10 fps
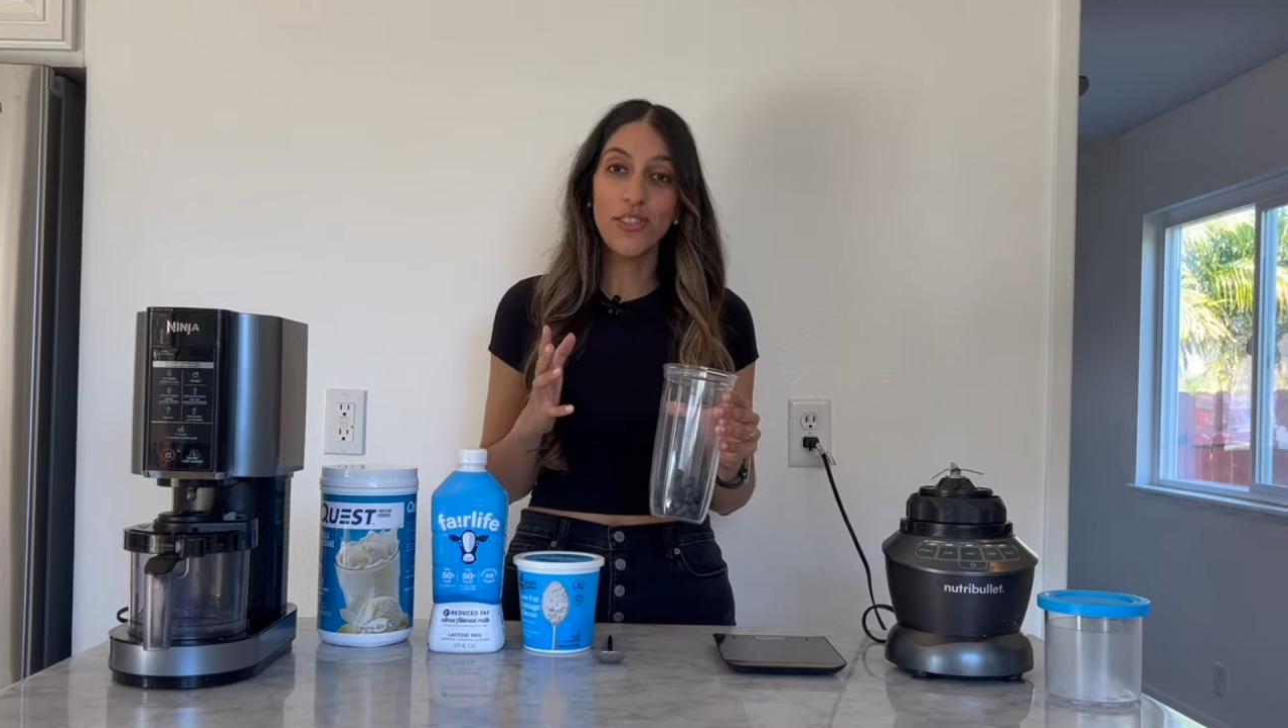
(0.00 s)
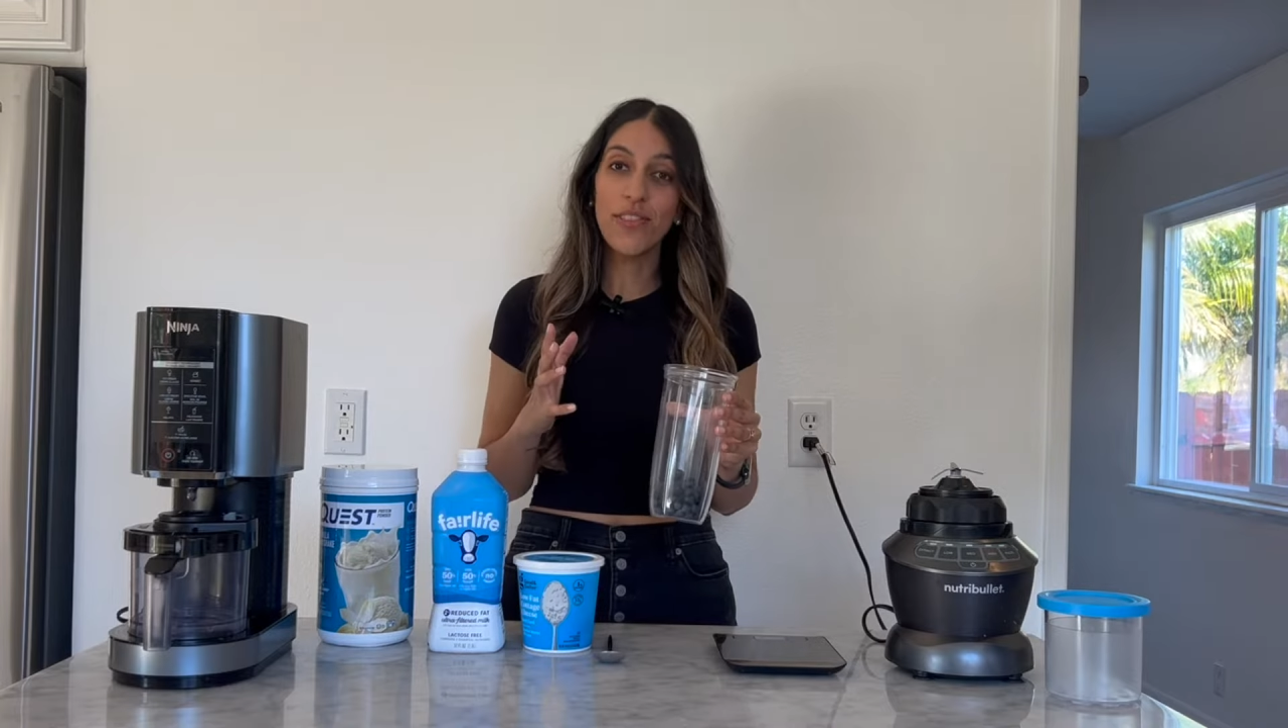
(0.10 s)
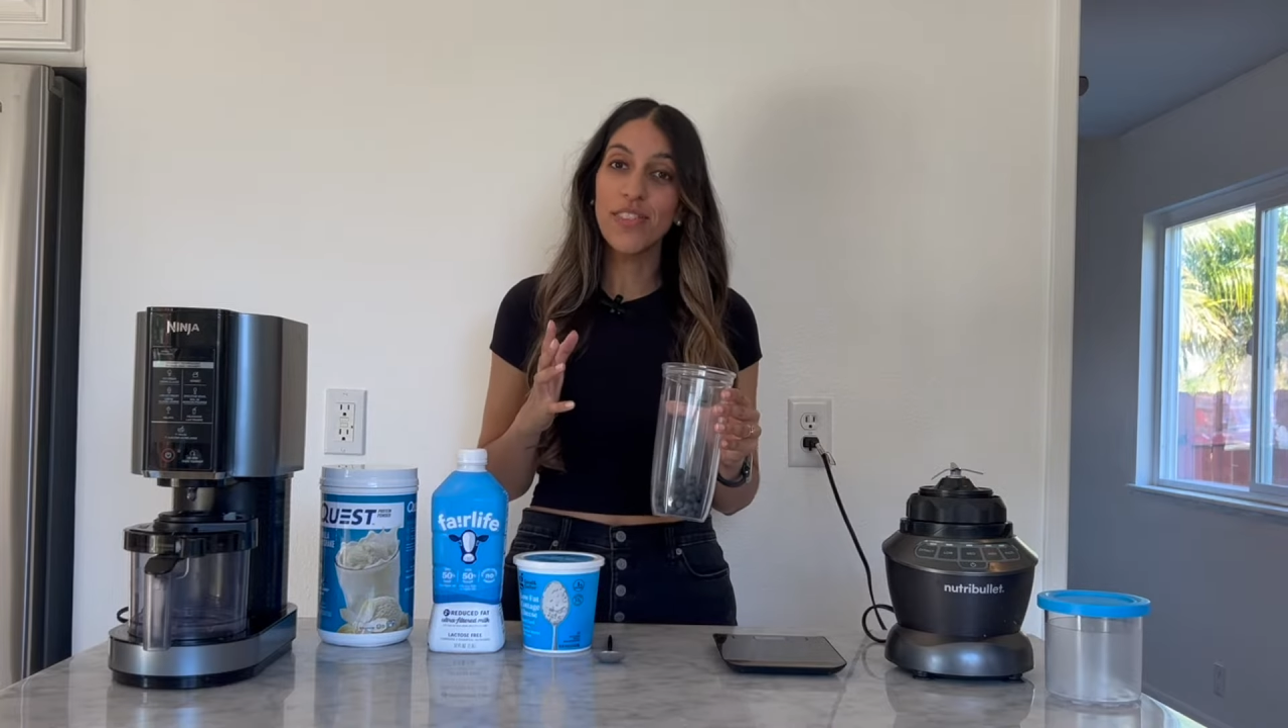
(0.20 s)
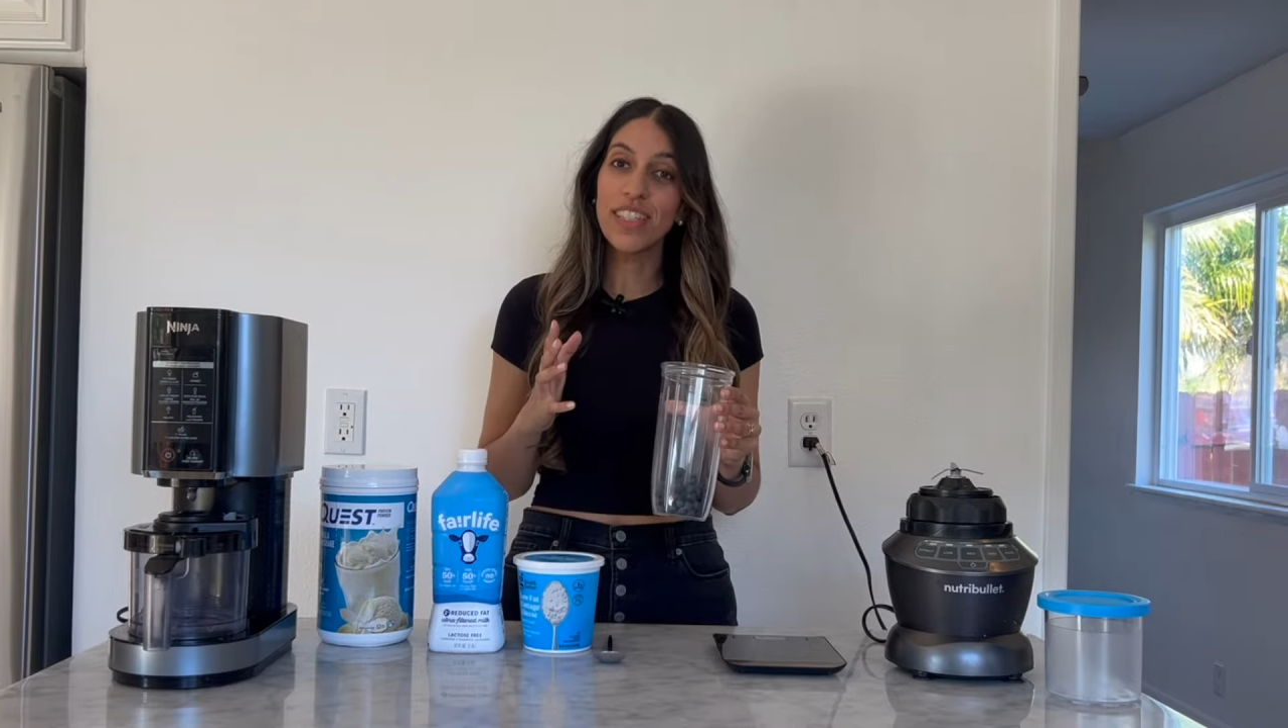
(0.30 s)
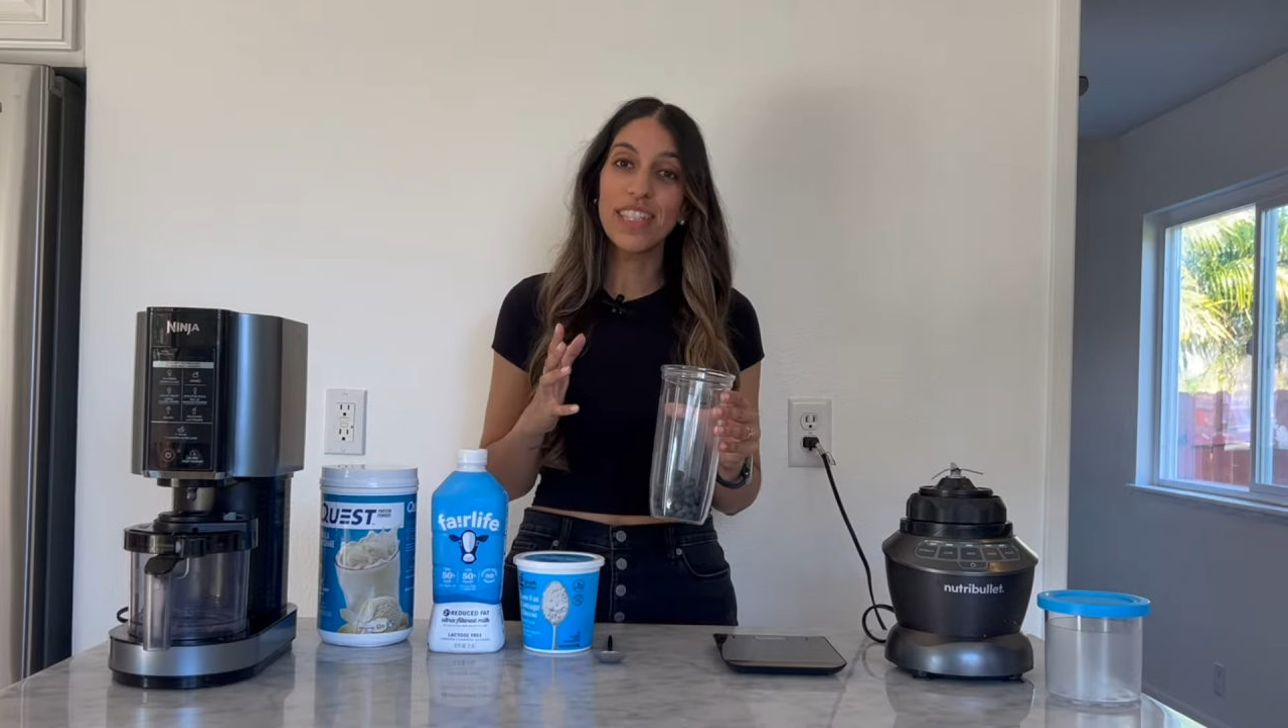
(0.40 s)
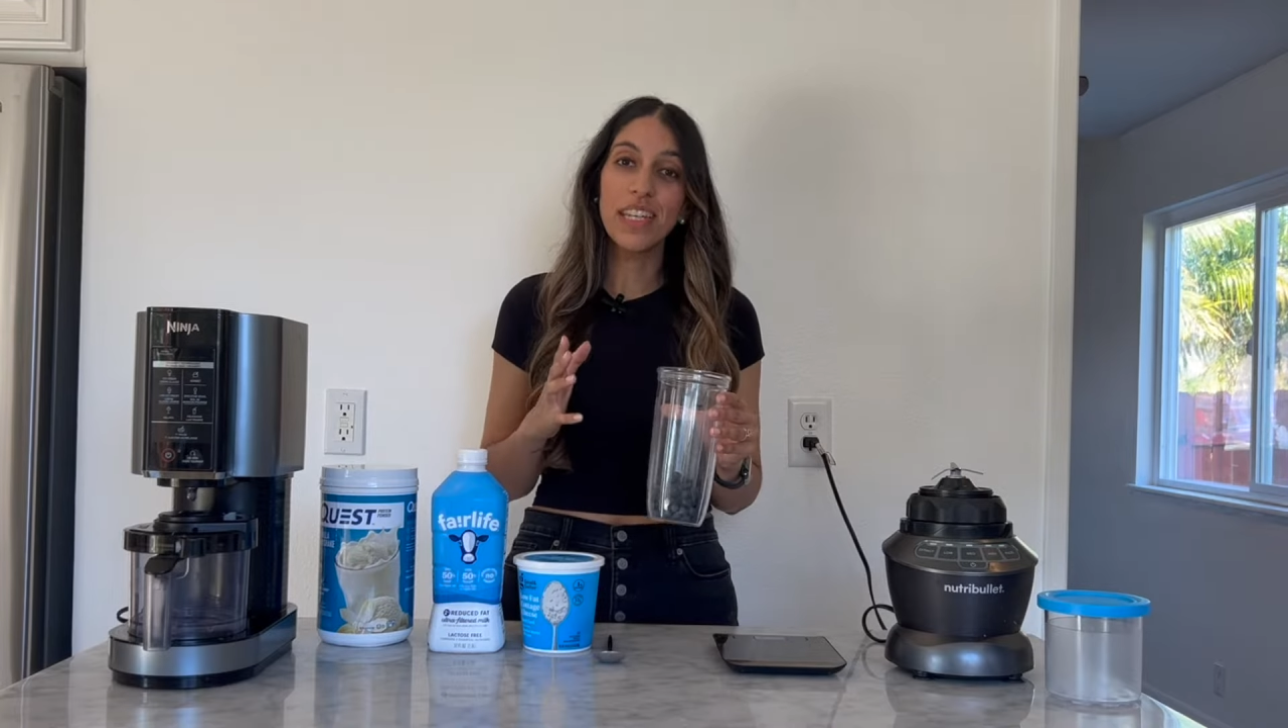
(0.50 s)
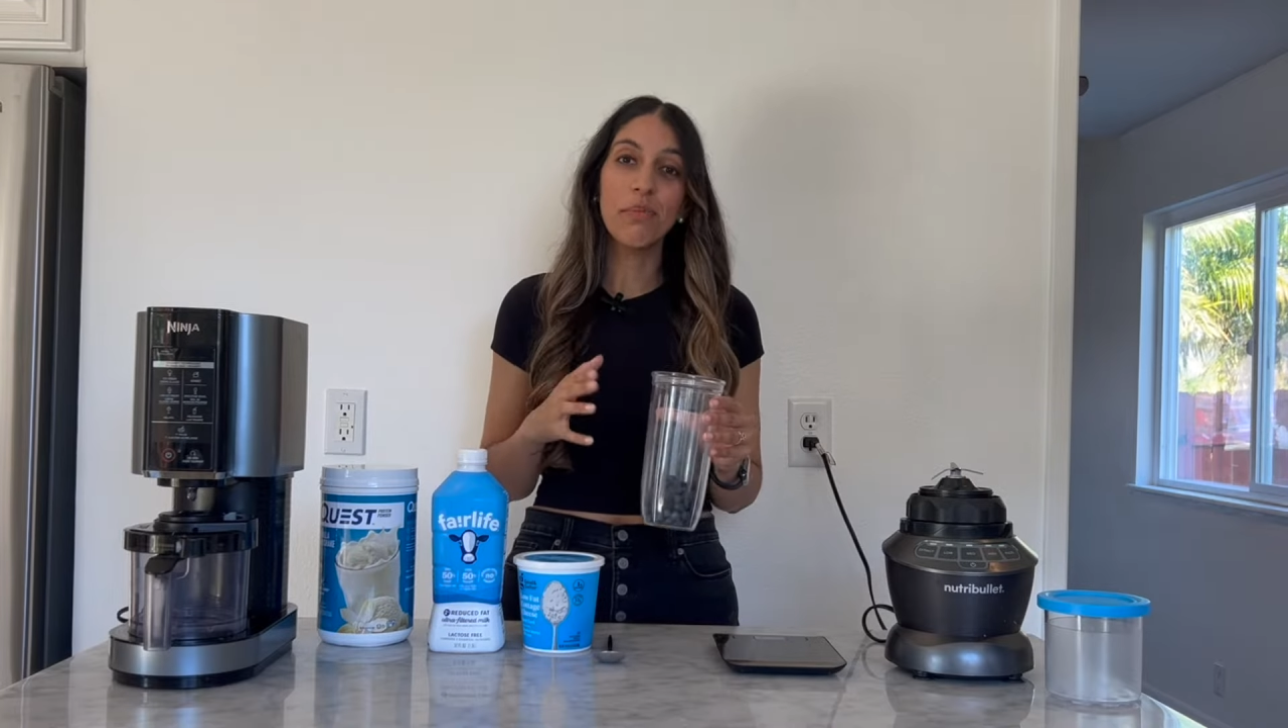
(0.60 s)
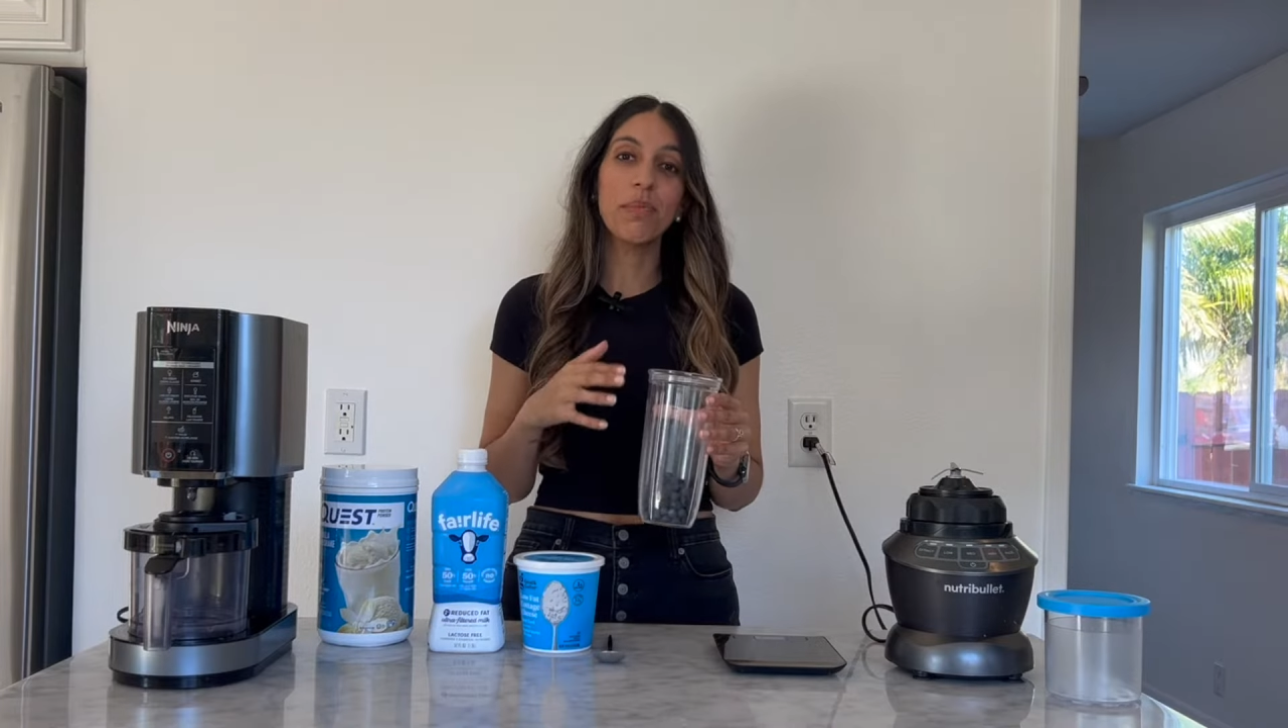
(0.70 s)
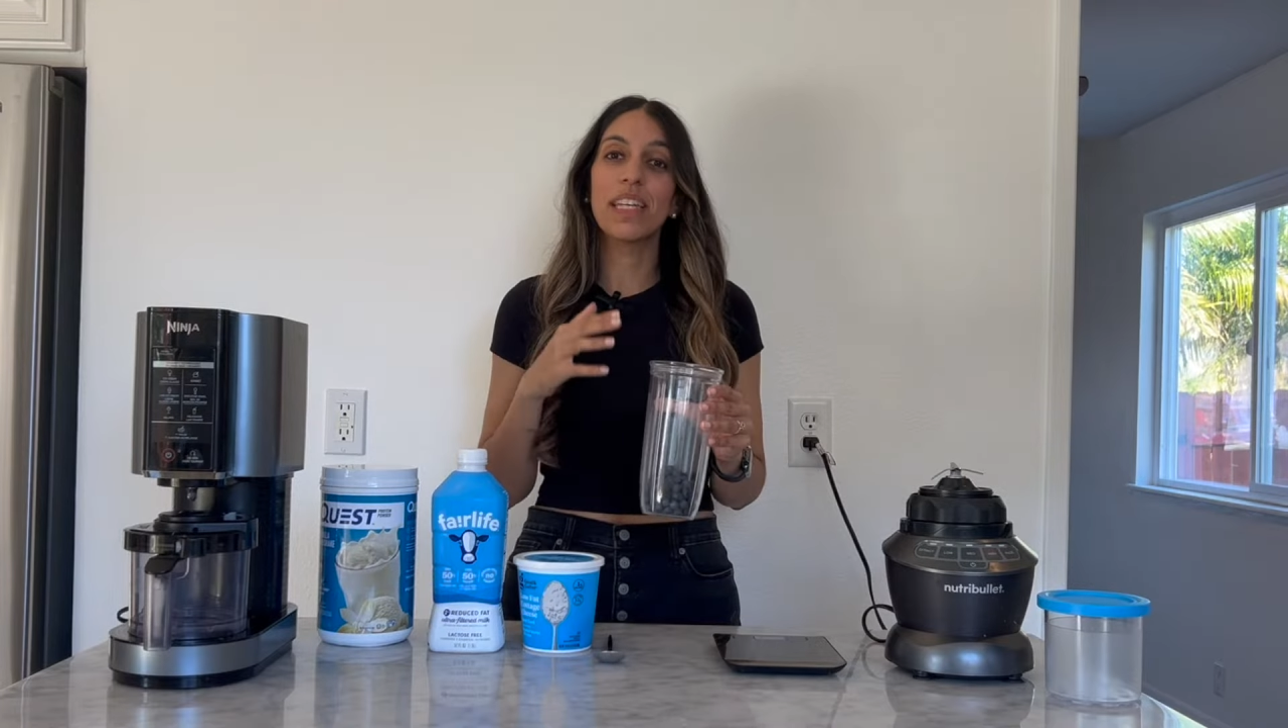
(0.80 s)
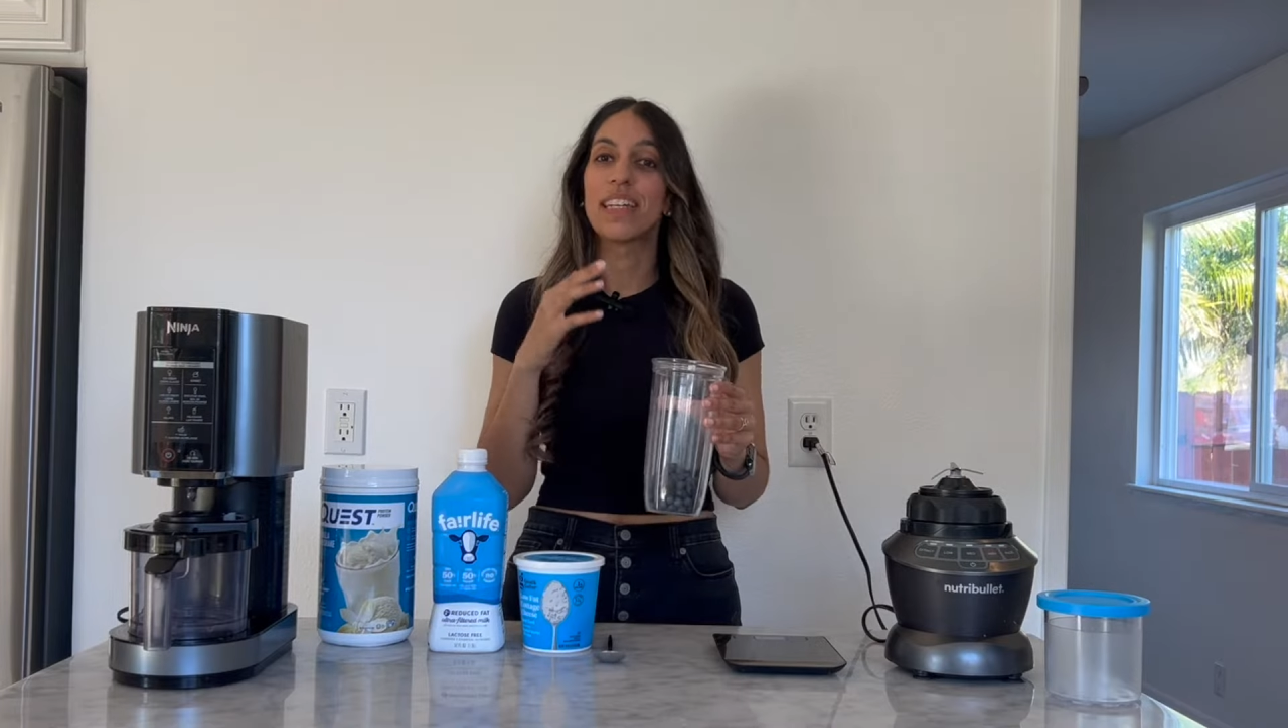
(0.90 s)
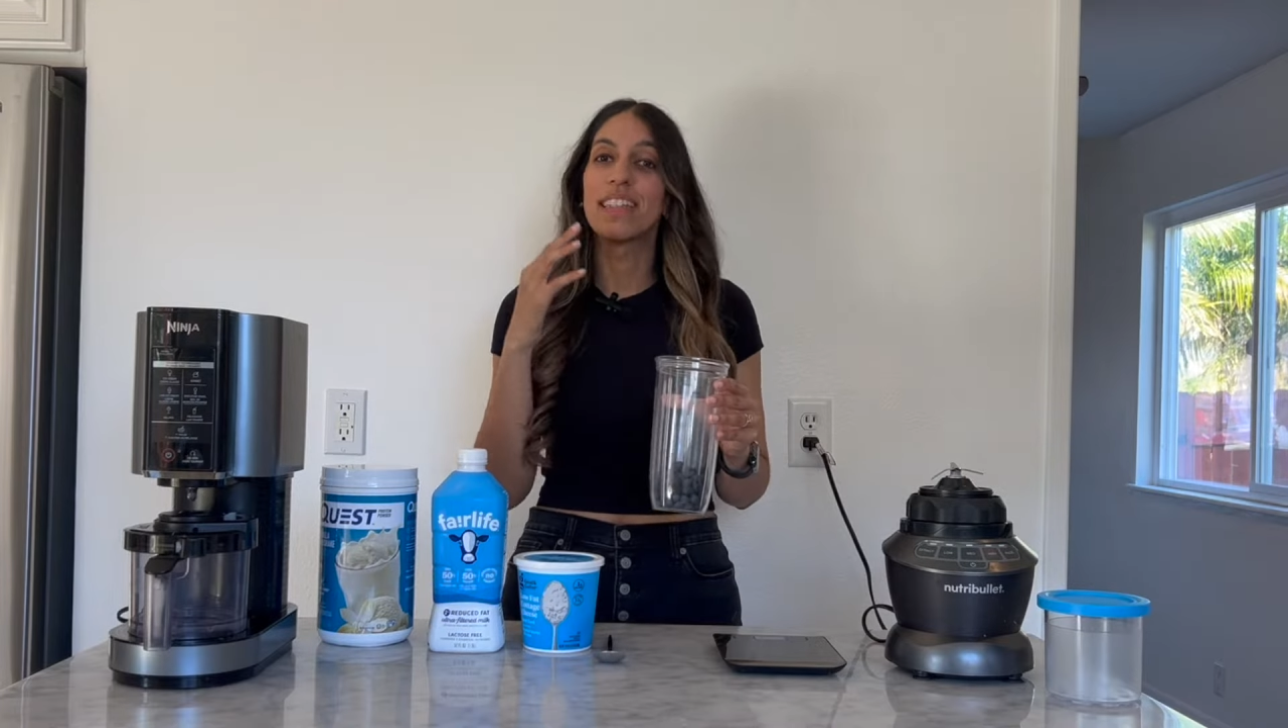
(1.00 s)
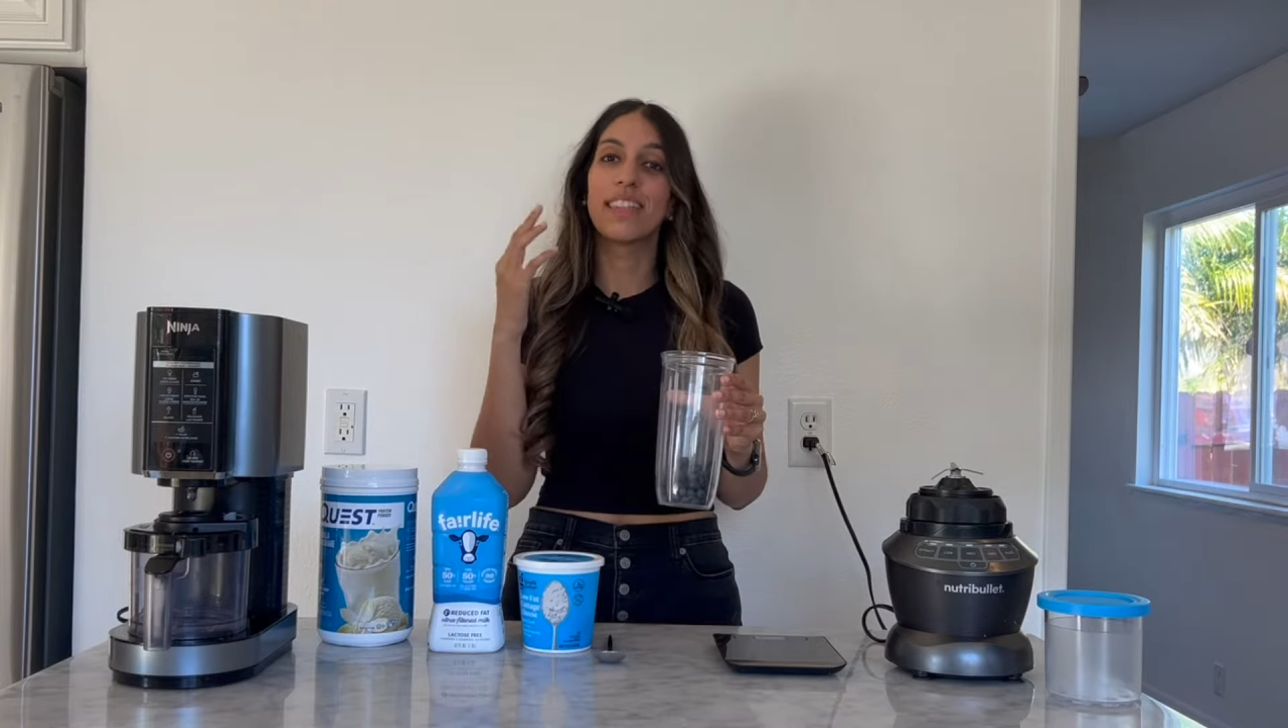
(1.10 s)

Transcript: everything because